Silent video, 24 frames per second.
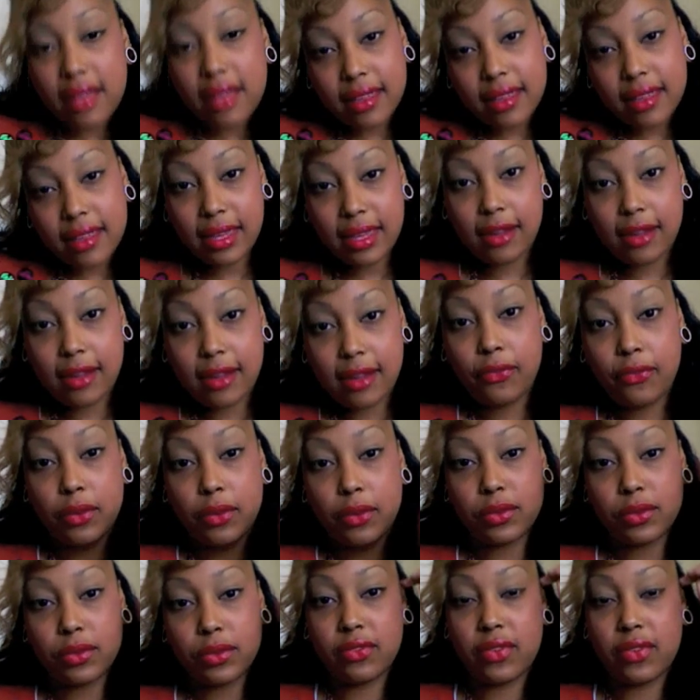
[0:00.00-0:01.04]
a gift. It
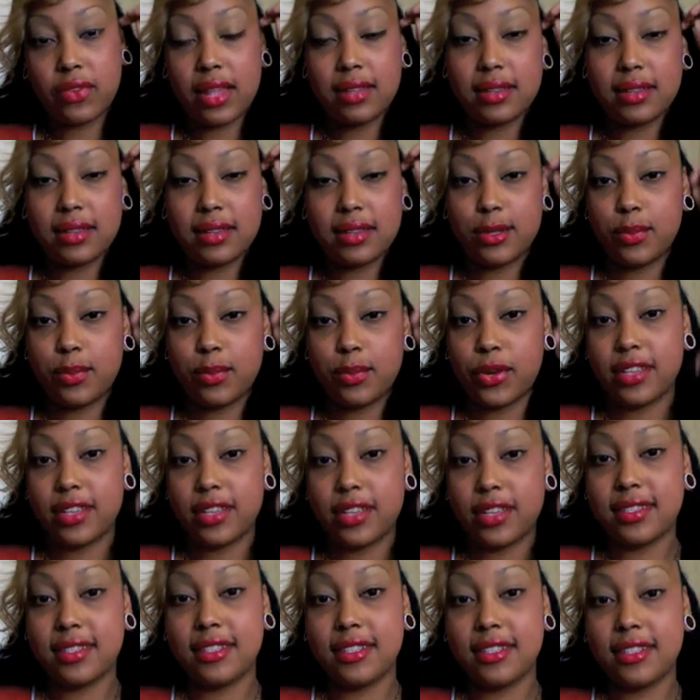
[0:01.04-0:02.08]
was a Valentine's
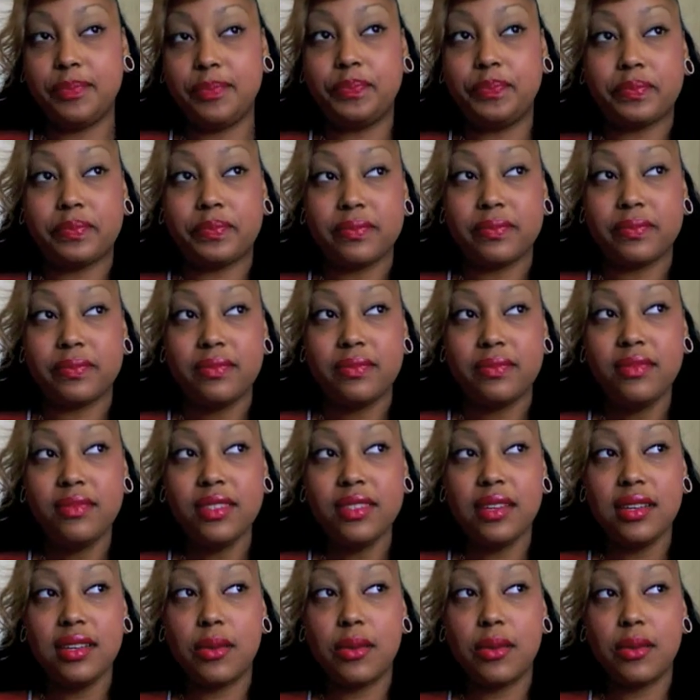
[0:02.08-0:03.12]
present.
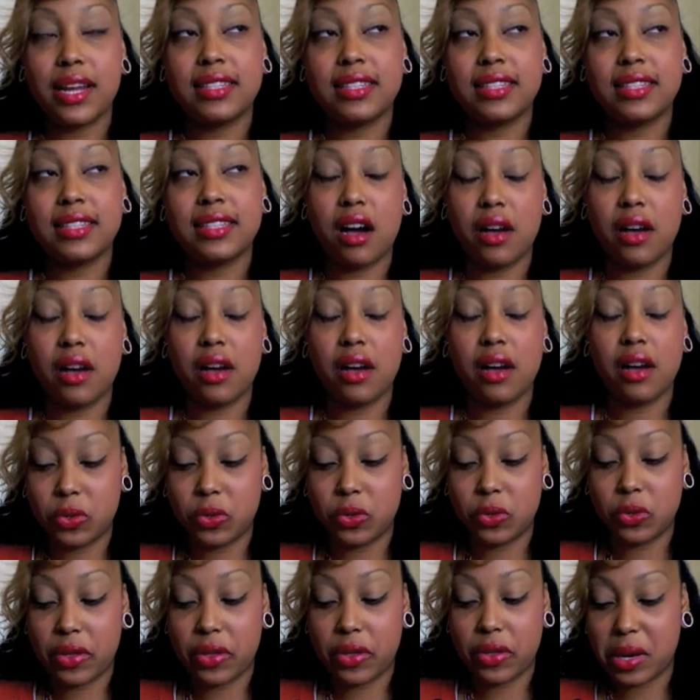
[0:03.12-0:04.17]
When I saw it in the store,
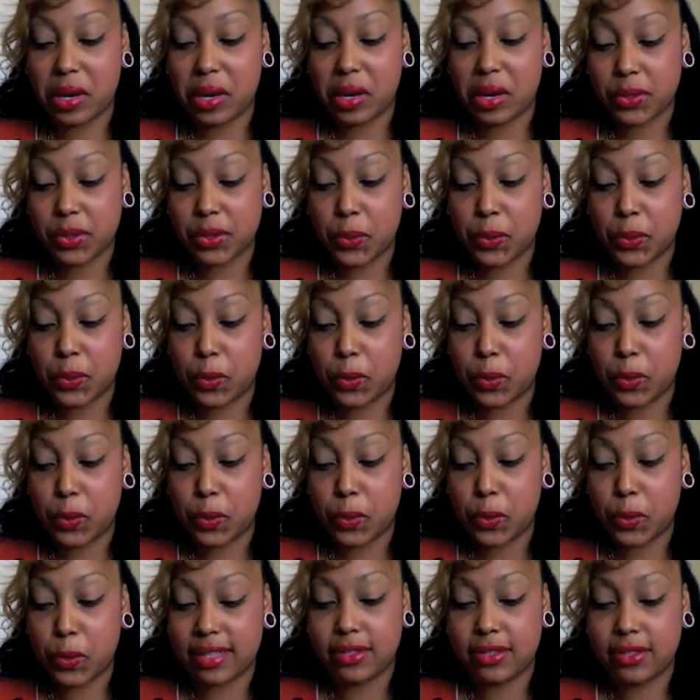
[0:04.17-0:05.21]
I thought it was cool, but when
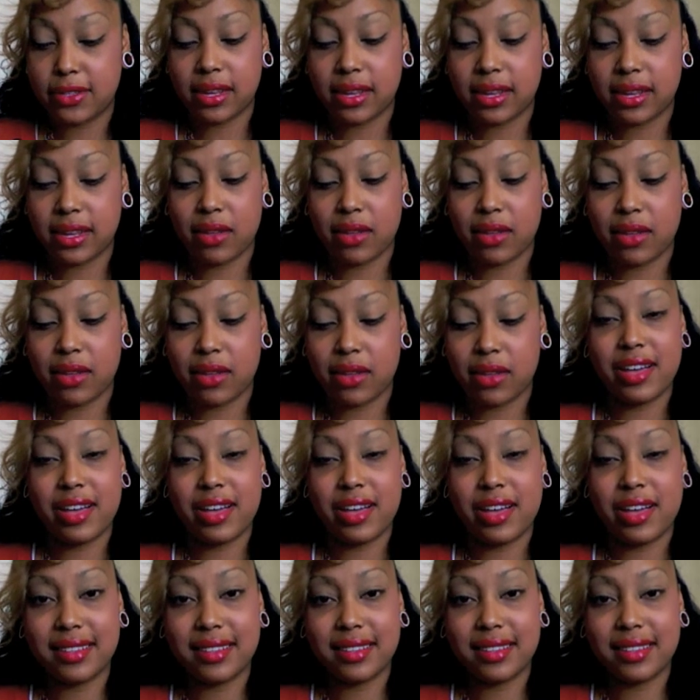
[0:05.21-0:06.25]
I took it out the
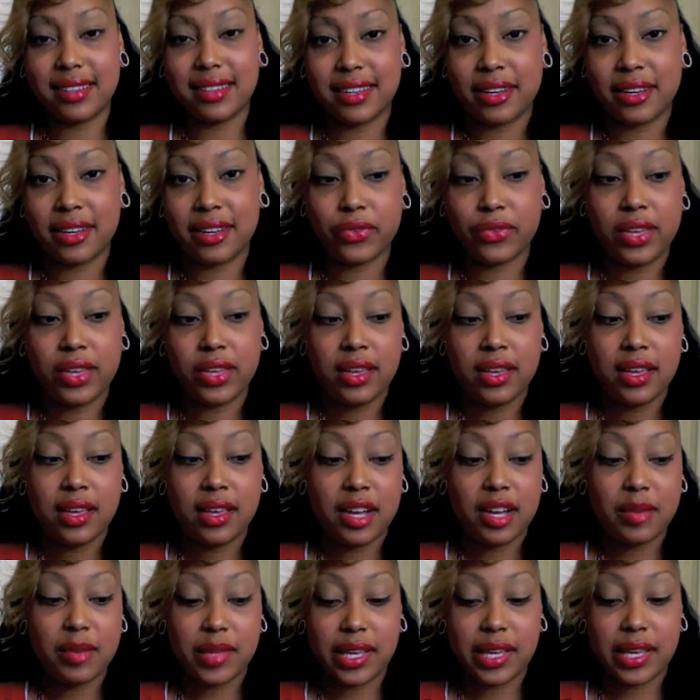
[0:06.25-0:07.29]
plastic and stuff,
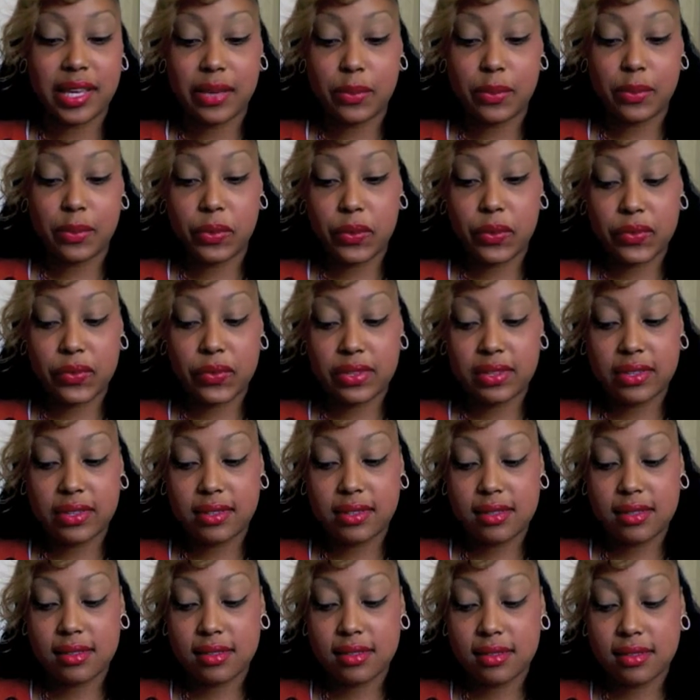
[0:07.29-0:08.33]
I'm like, well, this
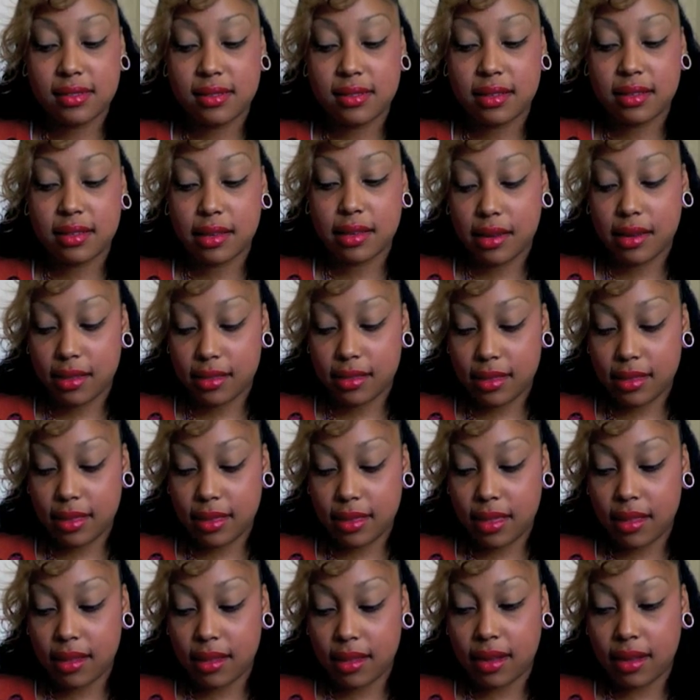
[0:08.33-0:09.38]
isn't like
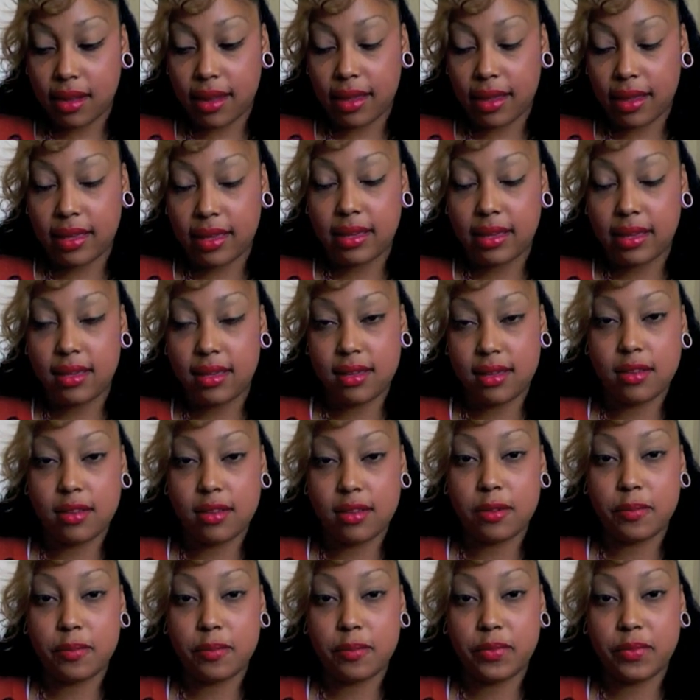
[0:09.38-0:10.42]
anything like
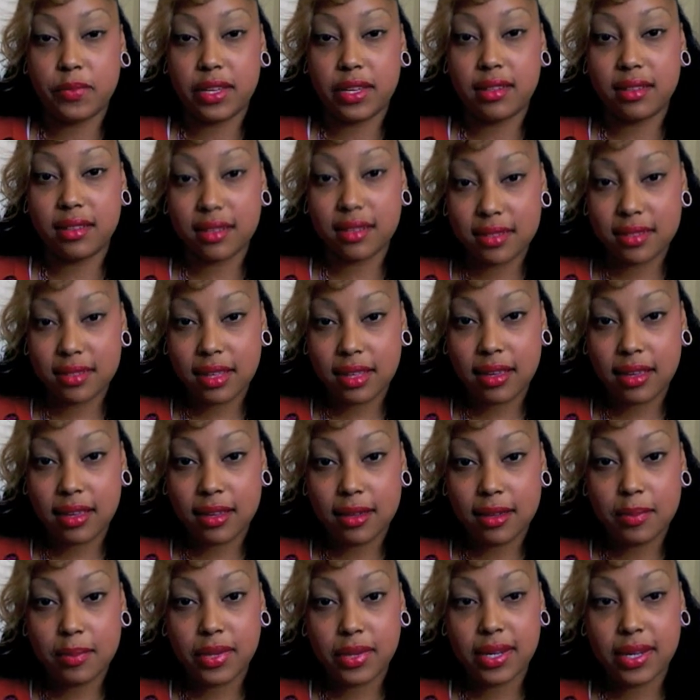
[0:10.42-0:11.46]
him. It looks like
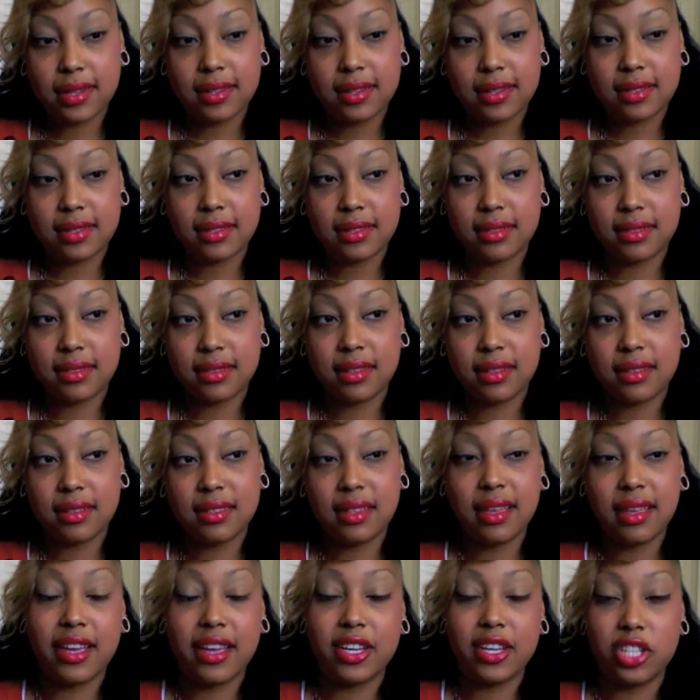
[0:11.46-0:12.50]
him, but it isn't. It's
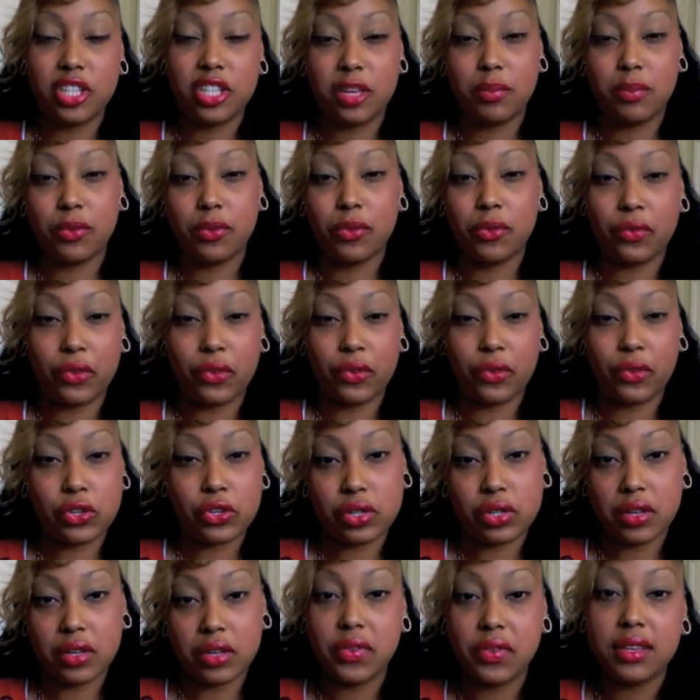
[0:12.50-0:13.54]
like a cheaper version
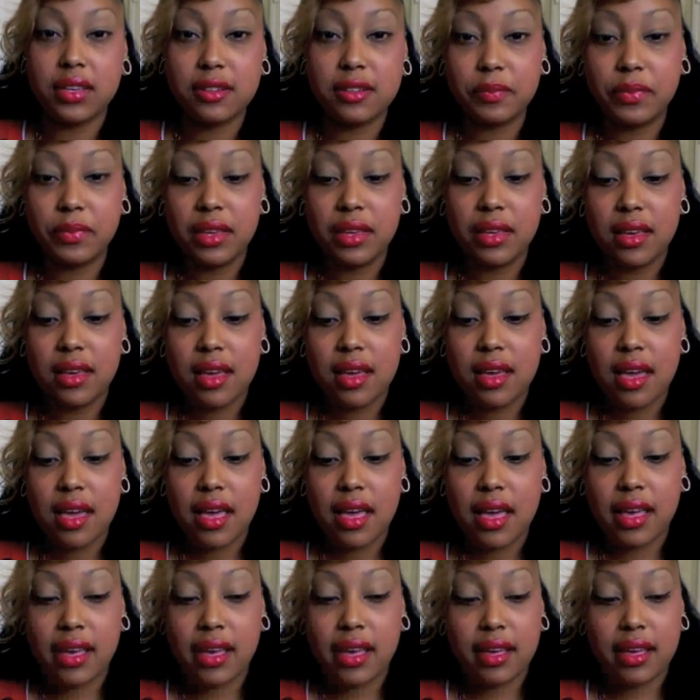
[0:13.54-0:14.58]
of him.
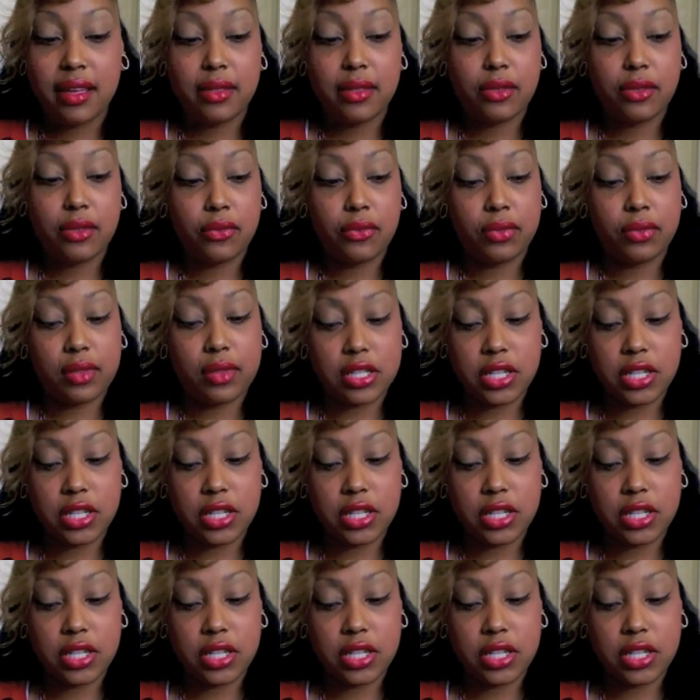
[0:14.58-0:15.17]
And the